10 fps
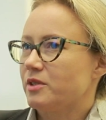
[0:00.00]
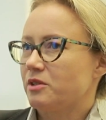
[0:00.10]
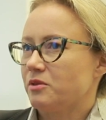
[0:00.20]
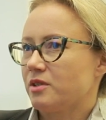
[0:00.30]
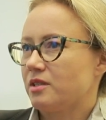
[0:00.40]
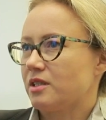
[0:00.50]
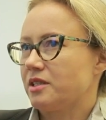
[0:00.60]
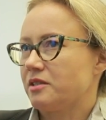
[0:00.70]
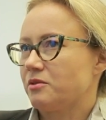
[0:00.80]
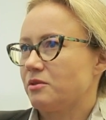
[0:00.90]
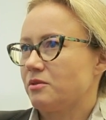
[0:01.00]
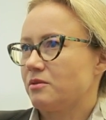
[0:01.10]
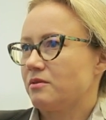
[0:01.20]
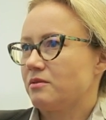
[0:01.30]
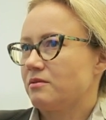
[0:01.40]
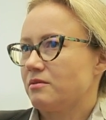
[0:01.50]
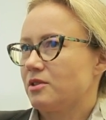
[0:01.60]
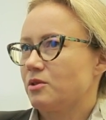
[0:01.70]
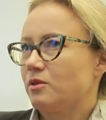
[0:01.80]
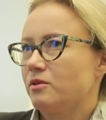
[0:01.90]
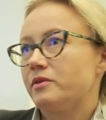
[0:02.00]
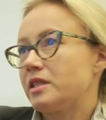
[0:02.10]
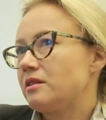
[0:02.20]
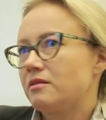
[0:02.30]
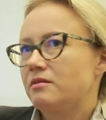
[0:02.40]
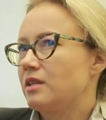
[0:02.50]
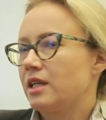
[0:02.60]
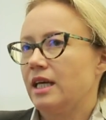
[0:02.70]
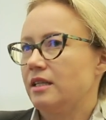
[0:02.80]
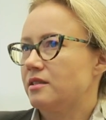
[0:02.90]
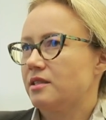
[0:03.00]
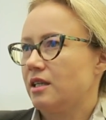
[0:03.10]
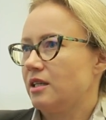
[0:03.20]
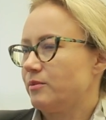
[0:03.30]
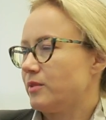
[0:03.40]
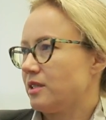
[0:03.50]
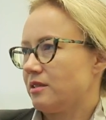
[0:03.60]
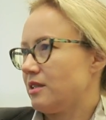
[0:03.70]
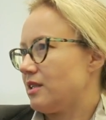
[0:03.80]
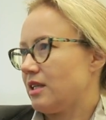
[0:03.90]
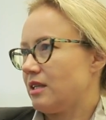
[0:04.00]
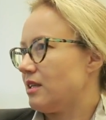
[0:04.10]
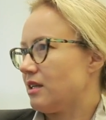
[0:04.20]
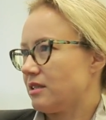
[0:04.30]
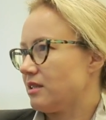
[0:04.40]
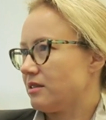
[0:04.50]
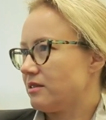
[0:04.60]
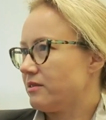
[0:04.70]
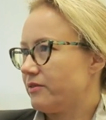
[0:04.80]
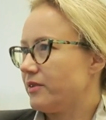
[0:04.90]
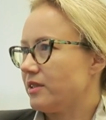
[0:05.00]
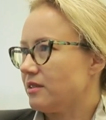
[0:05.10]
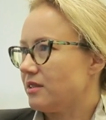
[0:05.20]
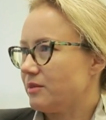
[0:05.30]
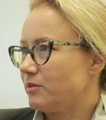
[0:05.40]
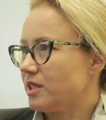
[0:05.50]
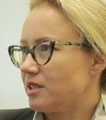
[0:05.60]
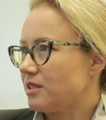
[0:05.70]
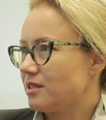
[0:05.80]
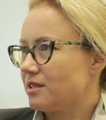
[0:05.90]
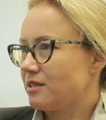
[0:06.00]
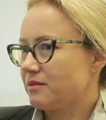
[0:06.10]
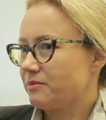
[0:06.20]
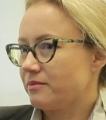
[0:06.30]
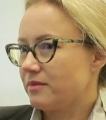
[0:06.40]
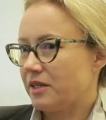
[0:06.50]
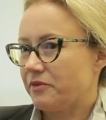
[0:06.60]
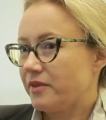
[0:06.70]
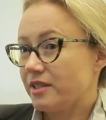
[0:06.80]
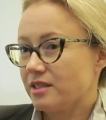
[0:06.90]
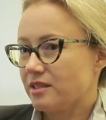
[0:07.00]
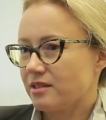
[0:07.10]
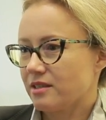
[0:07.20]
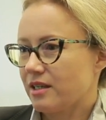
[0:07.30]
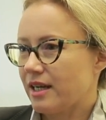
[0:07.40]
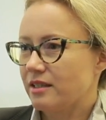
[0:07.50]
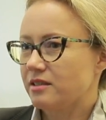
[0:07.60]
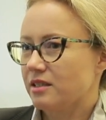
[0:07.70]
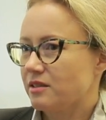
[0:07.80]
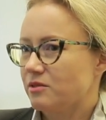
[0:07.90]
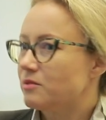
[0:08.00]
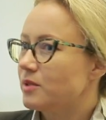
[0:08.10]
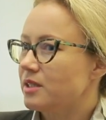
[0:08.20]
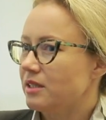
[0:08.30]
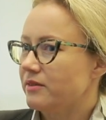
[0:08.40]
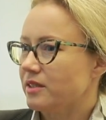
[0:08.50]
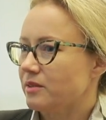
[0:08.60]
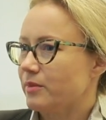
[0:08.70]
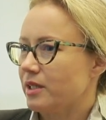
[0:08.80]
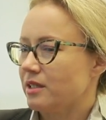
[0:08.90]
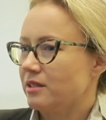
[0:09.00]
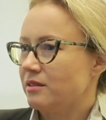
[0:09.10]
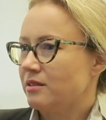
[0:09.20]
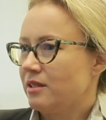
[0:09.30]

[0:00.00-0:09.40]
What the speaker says: that you are trying to solve. And again, same in any other field. I mean, I feel it's healthiest to be driven by